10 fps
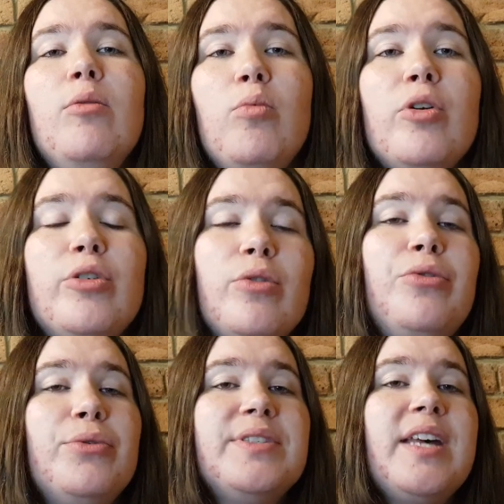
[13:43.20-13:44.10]
what your
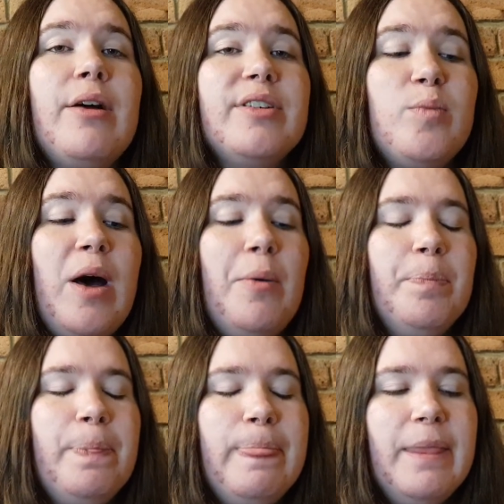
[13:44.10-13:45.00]
thoughts are as well.
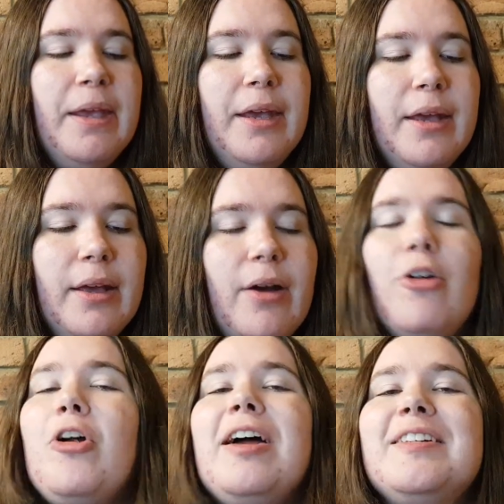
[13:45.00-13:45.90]
All
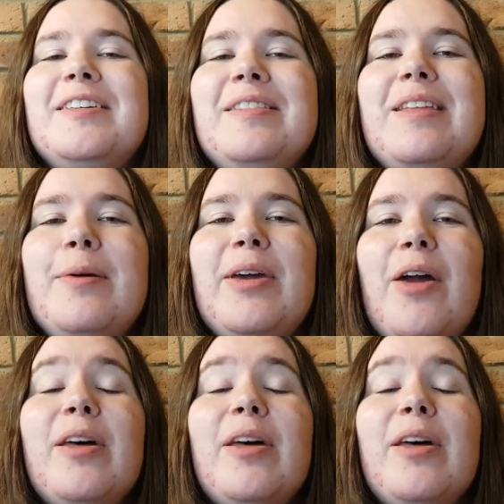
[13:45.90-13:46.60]
right, there we go.